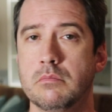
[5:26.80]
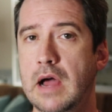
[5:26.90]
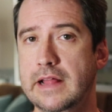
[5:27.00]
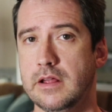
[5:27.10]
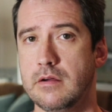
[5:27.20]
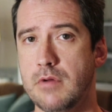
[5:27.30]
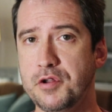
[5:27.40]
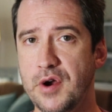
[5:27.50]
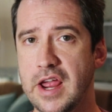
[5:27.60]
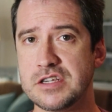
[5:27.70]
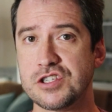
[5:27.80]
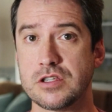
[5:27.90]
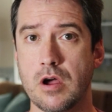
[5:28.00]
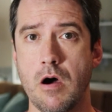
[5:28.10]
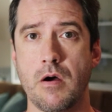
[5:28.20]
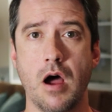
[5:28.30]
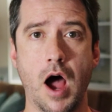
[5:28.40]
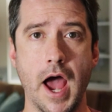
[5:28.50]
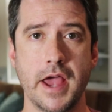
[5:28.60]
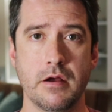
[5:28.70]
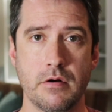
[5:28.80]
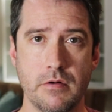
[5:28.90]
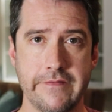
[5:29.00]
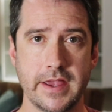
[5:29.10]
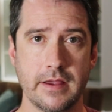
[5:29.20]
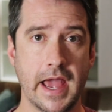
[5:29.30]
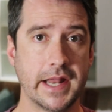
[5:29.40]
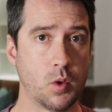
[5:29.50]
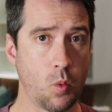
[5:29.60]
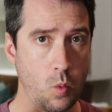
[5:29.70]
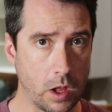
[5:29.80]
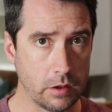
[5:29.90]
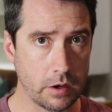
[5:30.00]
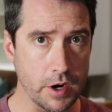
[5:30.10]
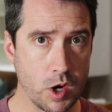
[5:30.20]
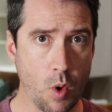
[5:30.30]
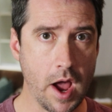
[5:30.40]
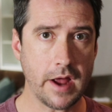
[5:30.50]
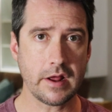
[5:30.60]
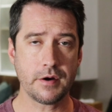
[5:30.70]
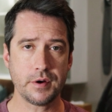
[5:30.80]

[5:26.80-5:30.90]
but rotary engines are high revving and will require